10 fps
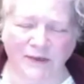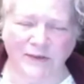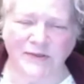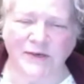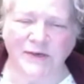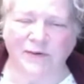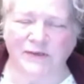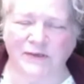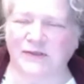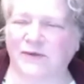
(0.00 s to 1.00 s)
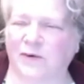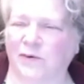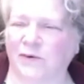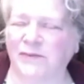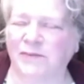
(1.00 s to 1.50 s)
having your
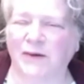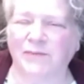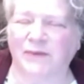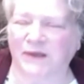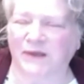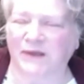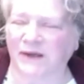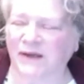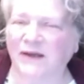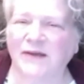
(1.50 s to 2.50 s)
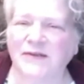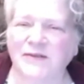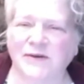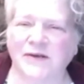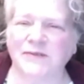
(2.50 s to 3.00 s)
secrets told in public
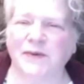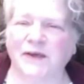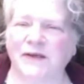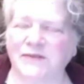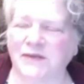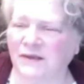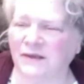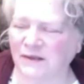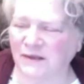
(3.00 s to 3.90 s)
strikes me as a